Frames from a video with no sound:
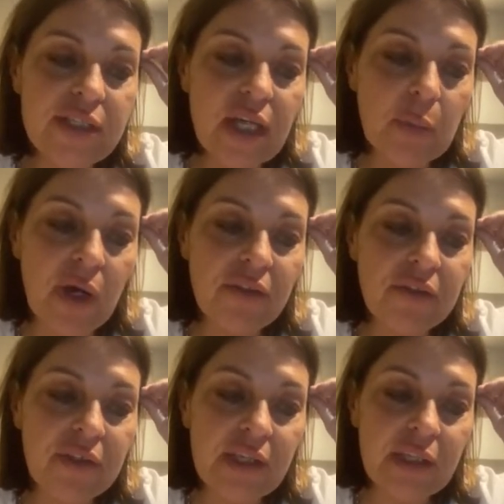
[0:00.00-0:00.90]
with
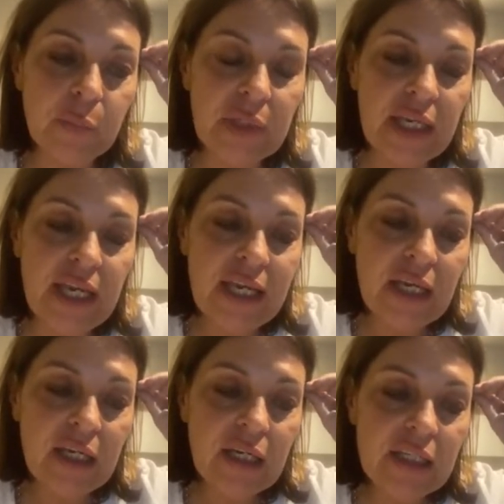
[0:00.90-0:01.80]
some
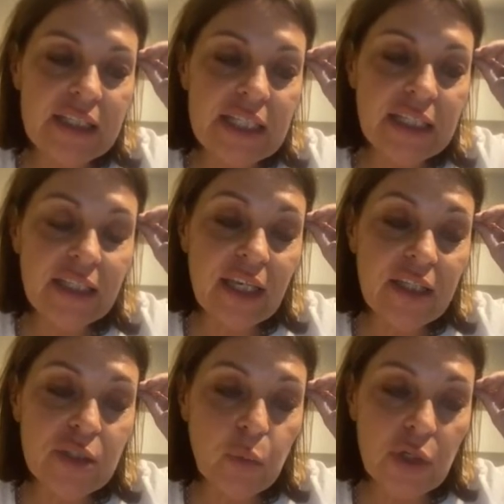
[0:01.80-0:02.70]
unthinkably
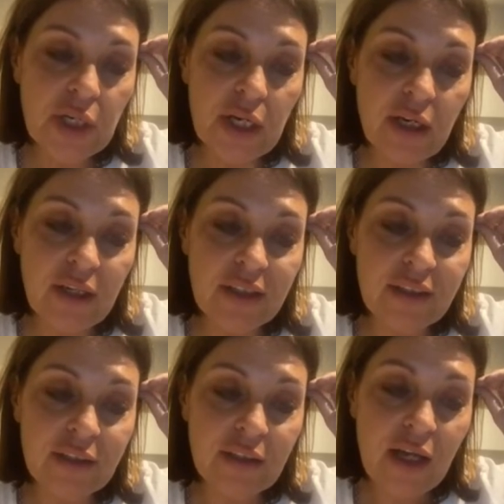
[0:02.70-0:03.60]
delicate
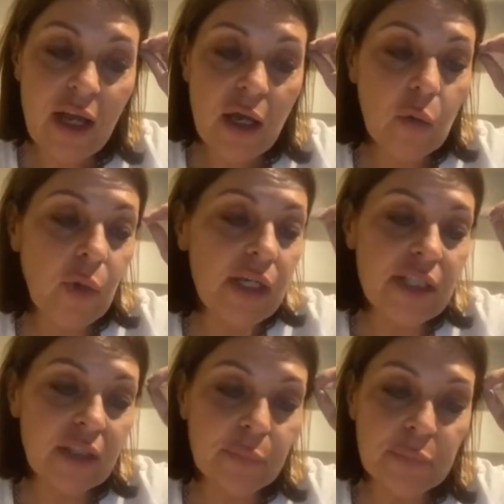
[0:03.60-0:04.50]
watercolor,
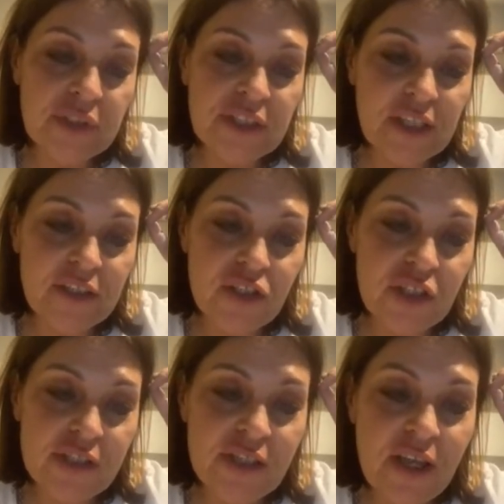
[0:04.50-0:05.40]
quite
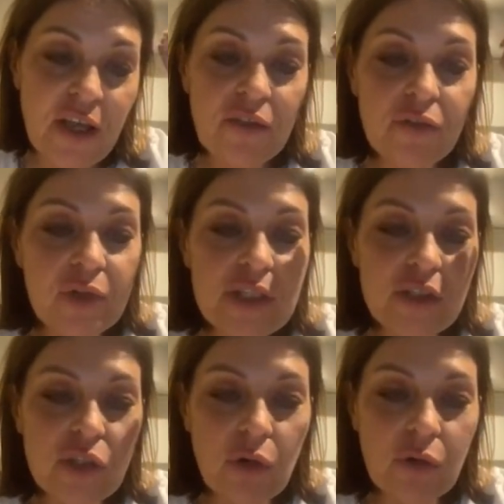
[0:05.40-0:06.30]
unpretentious.
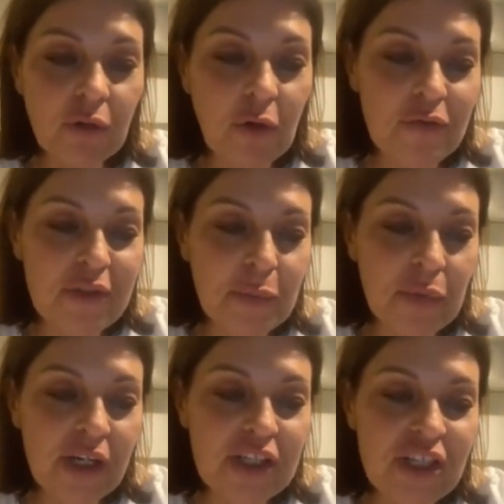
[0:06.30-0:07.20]
3-stroke
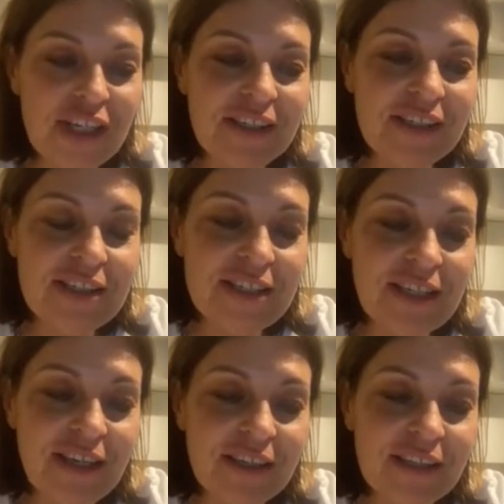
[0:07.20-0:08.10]
of the brush and I
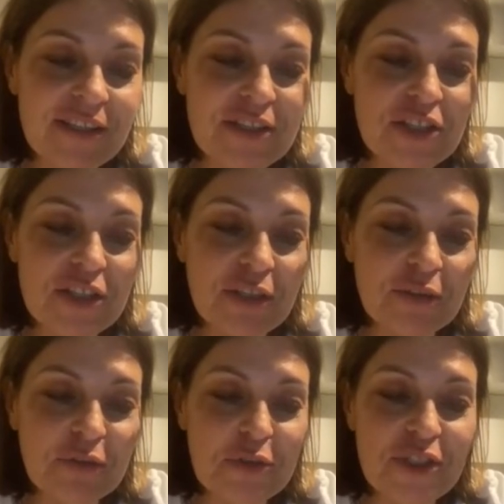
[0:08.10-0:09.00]
see a
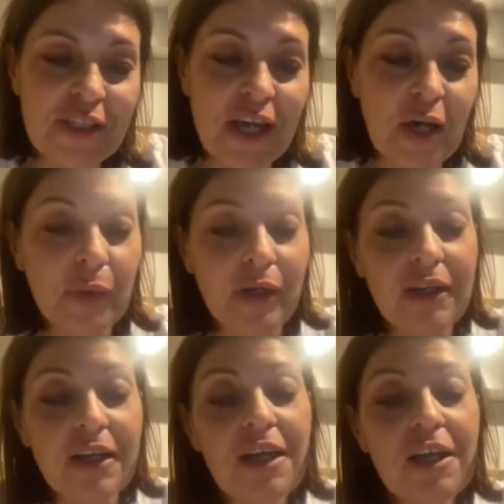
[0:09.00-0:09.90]
conditional
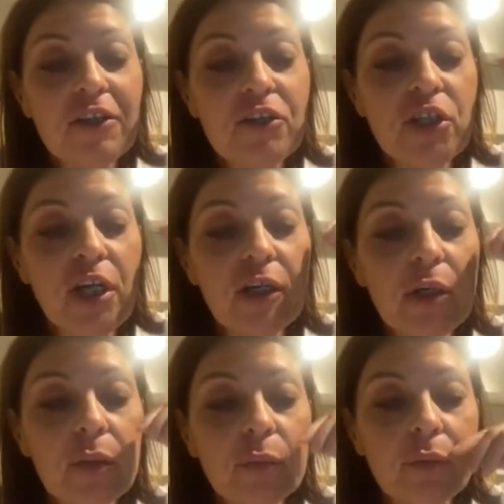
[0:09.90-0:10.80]
Fujiyama.
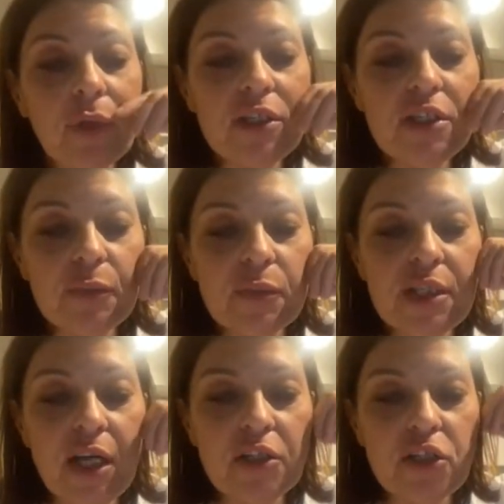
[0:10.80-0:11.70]
Cherry
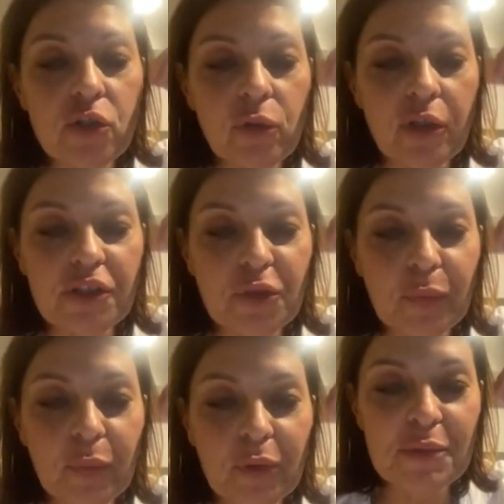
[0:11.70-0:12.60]
blossoms are
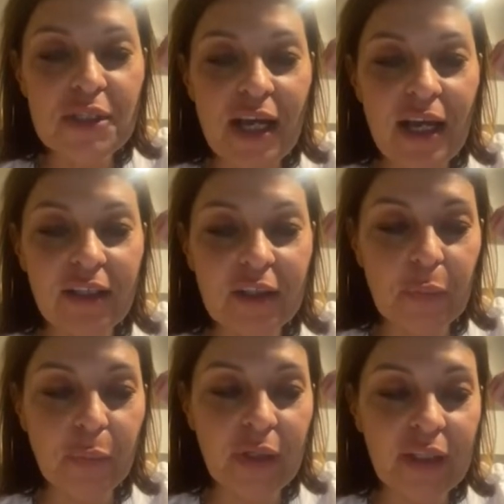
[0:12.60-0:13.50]
sure bloom
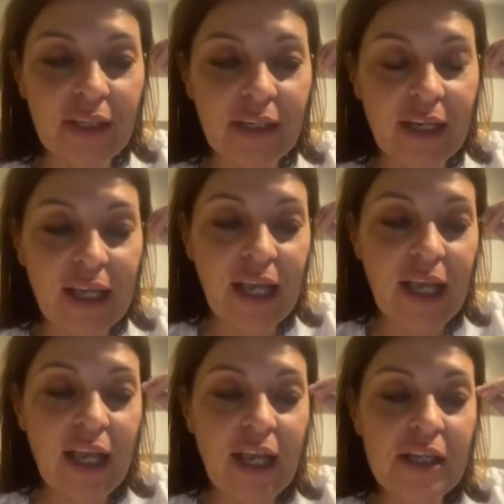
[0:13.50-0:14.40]
silent pink.
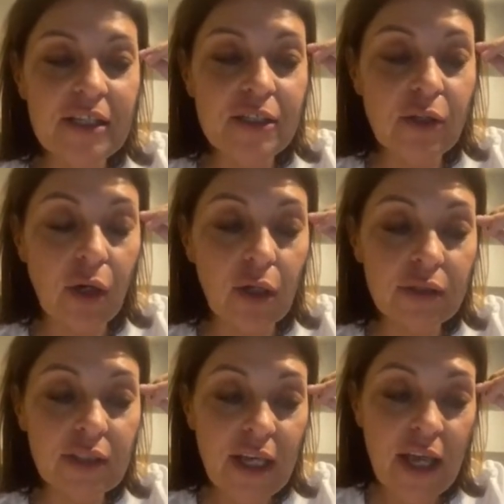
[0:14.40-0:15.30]
It is
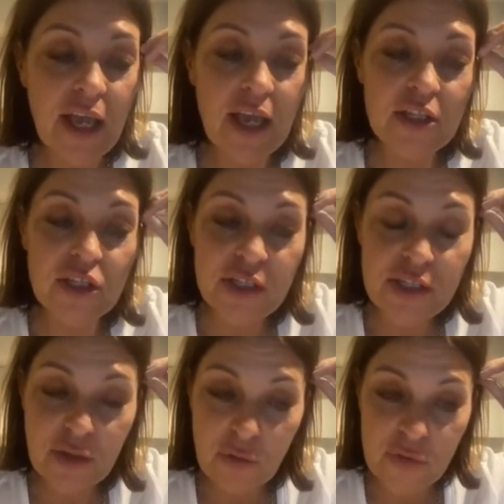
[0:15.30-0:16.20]
called
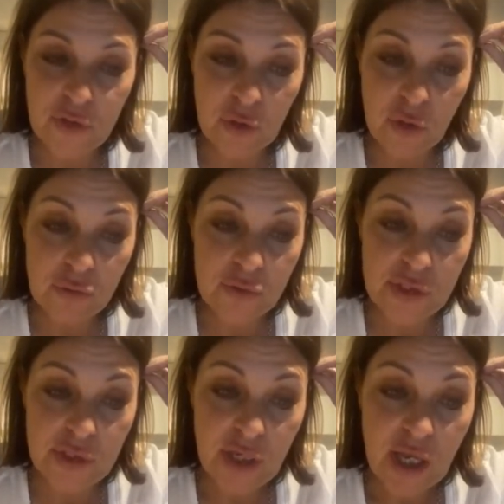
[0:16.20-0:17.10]
Ashes of the
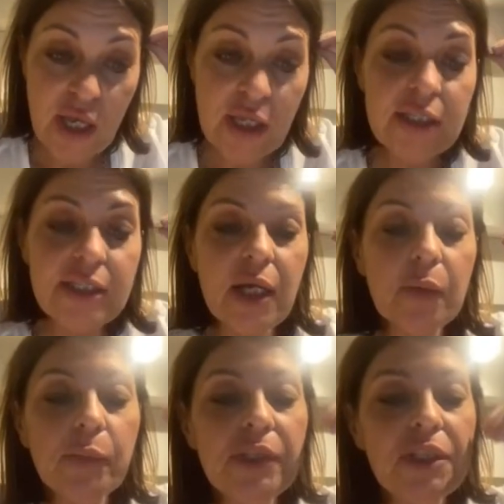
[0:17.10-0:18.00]
Rose.
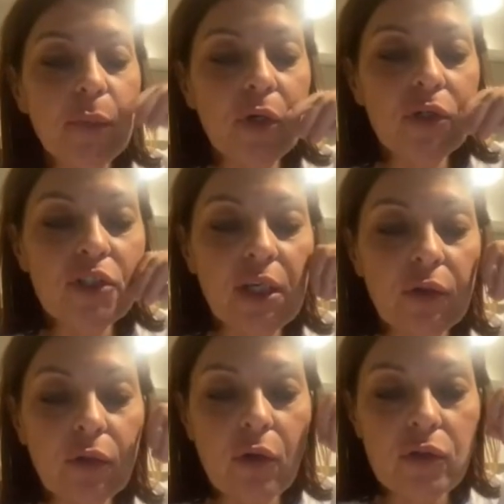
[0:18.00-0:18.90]
Somebody burned
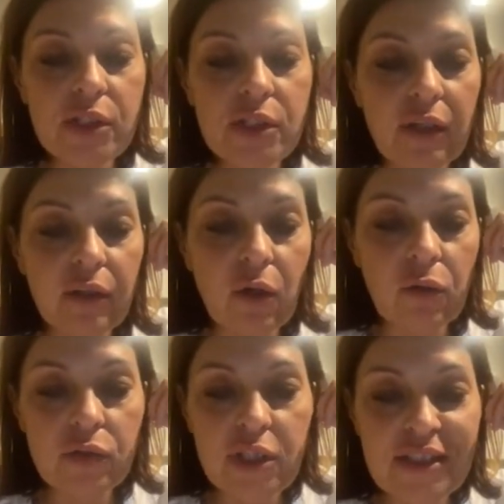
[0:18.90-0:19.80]
a rose and
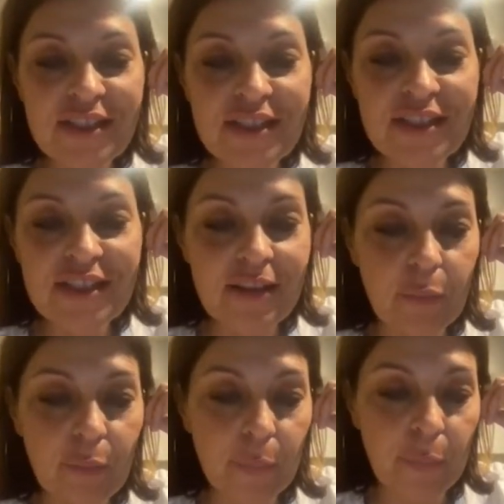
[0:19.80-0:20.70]
noticed
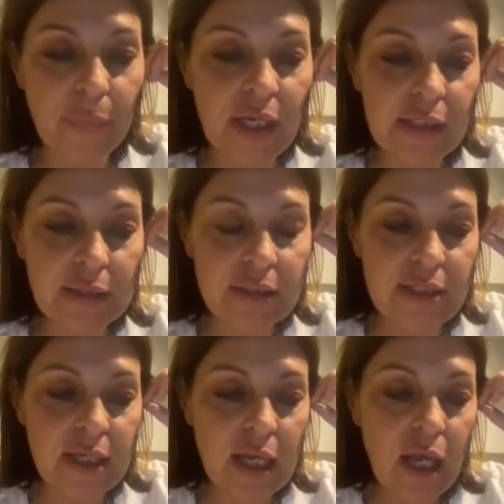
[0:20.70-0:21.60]
that
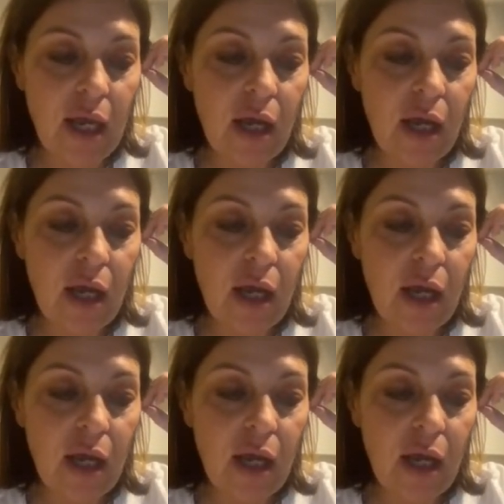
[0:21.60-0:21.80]
petals